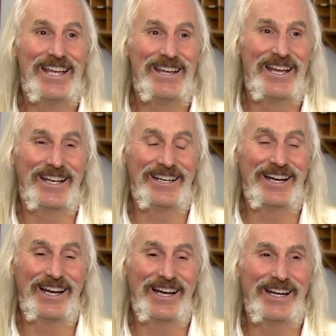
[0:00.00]
And
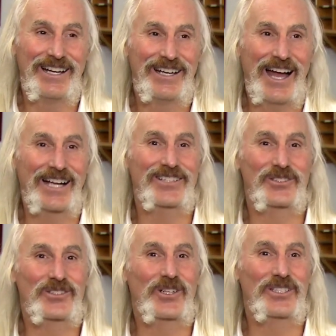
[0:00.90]
Axl
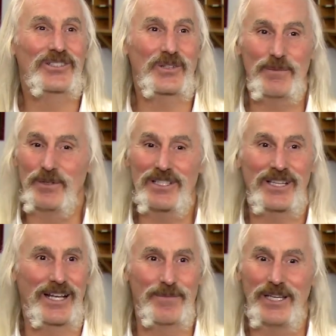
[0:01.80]
started screaming, just
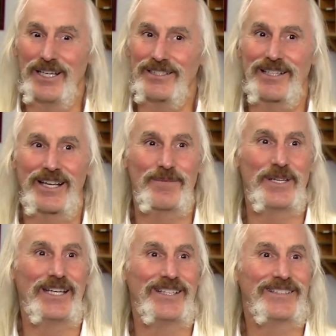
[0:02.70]
let them in, just let them
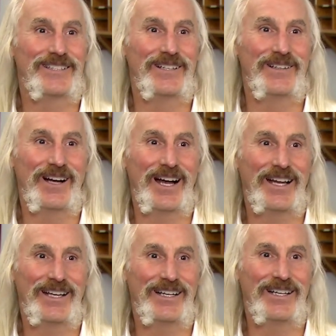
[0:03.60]
in. So
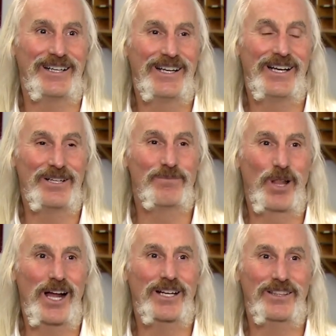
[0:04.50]
I
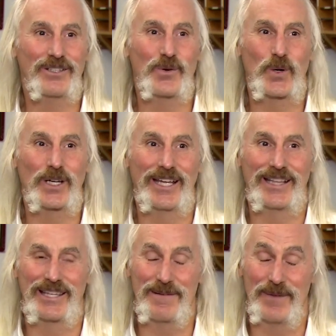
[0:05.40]
unblocked the door and
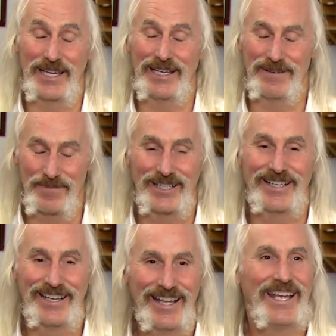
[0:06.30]
let them in. But
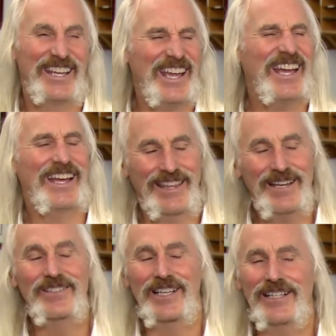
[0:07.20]
yeah, that
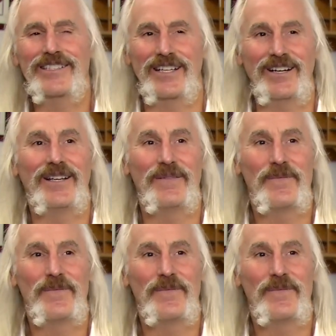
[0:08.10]
was kind of scary.